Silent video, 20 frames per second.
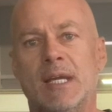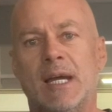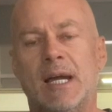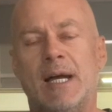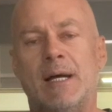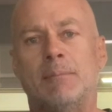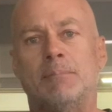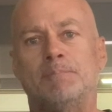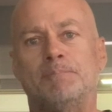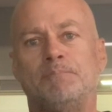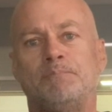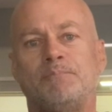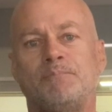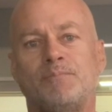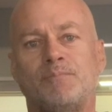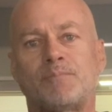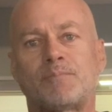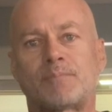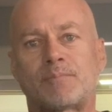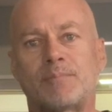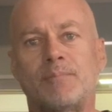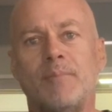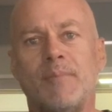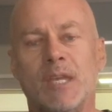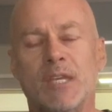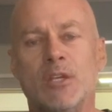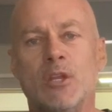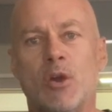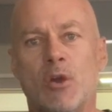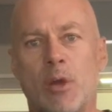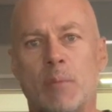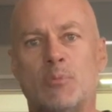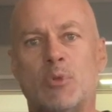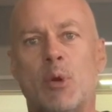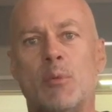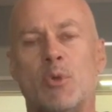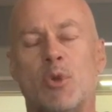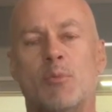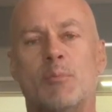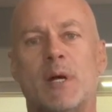you know,
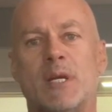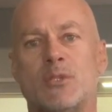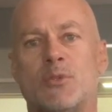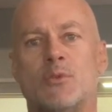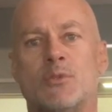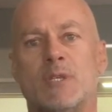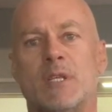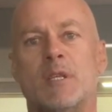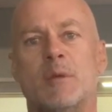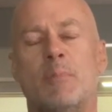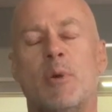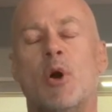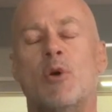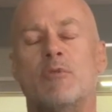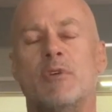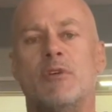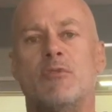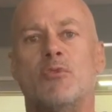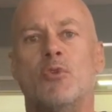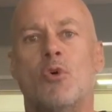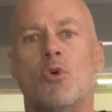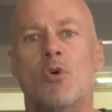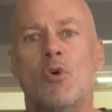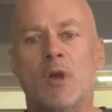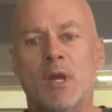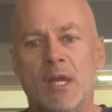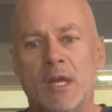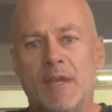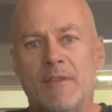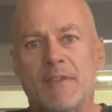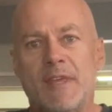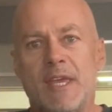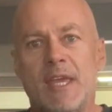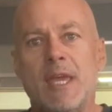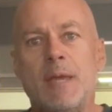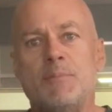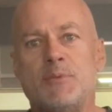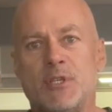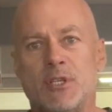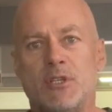abdominal muscles and the pelvic floor, their
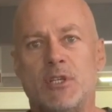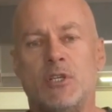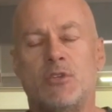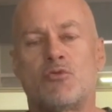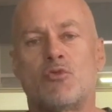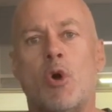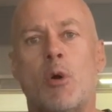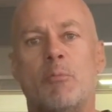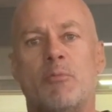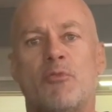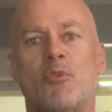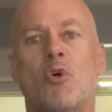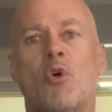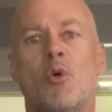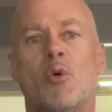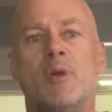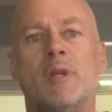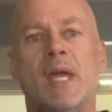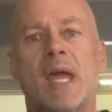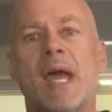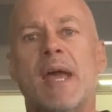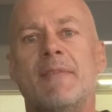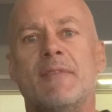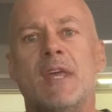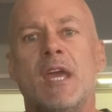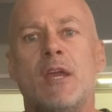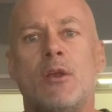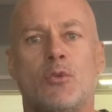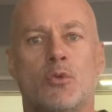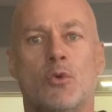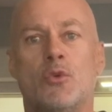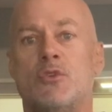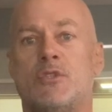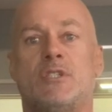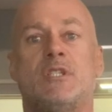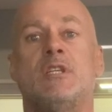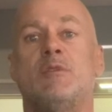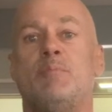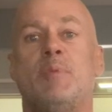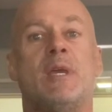hips are just dropped forward and their
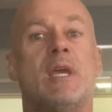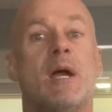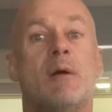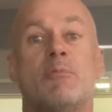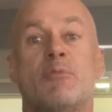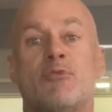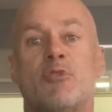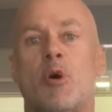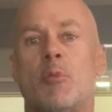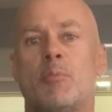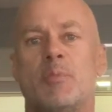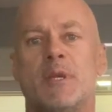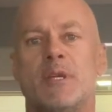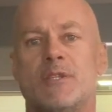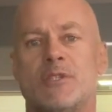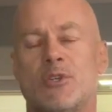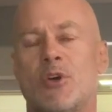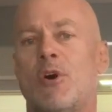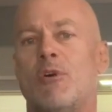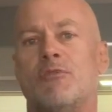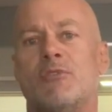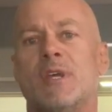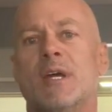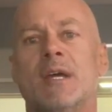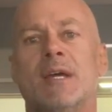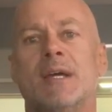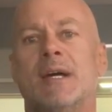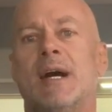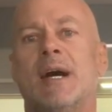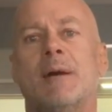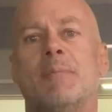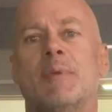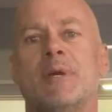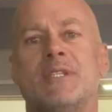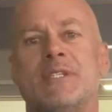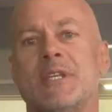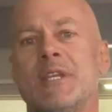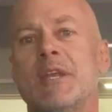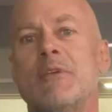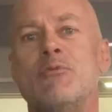glutes just become floppy and soft.
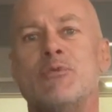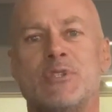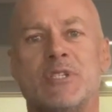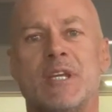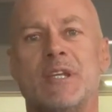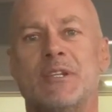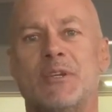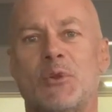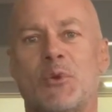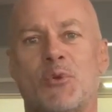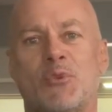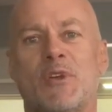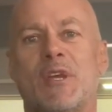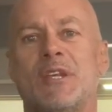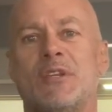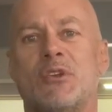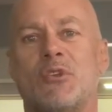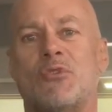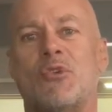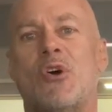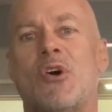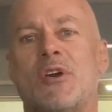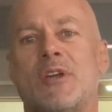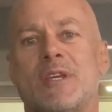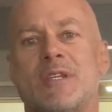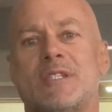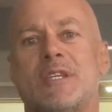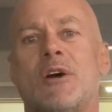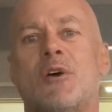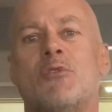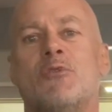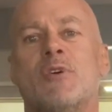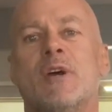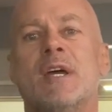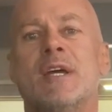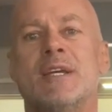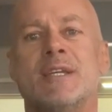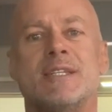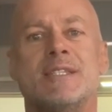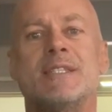It's an interesting little thing to try yourself.
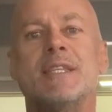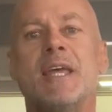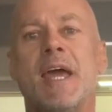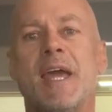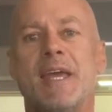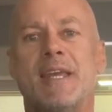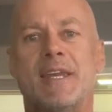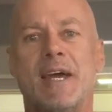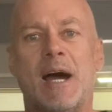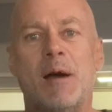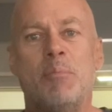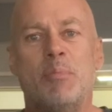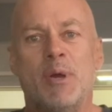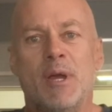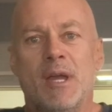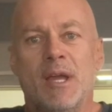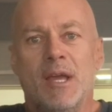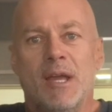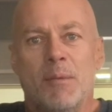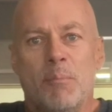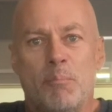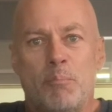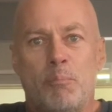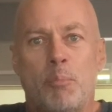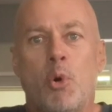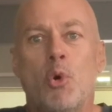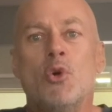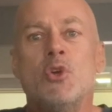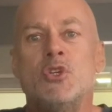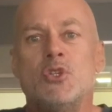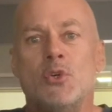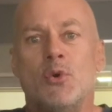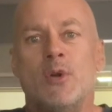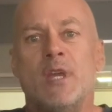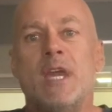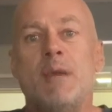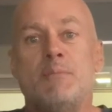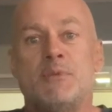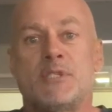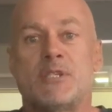Stand up. Push your
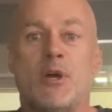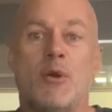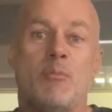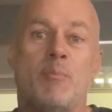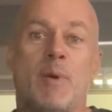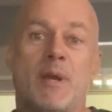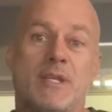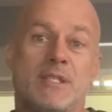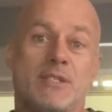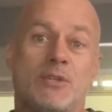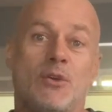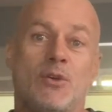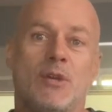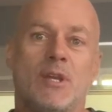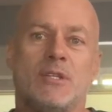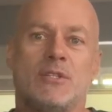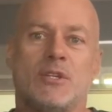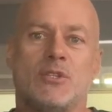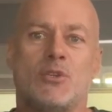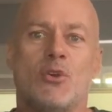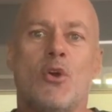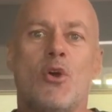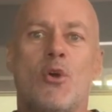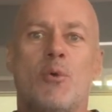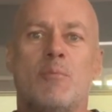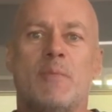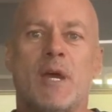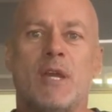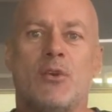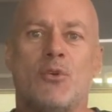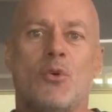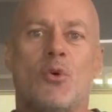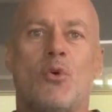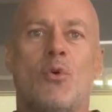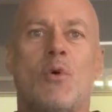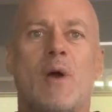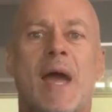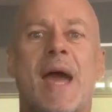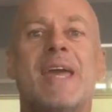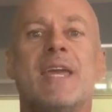hips, so it's a term they
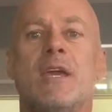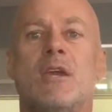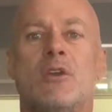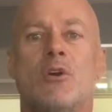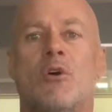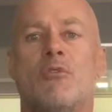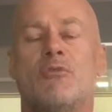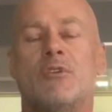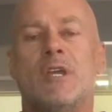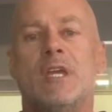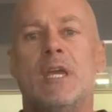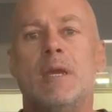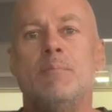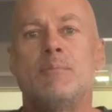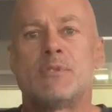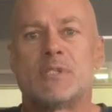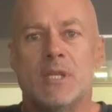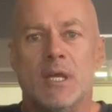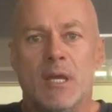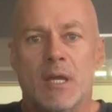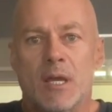call hanging off your hips.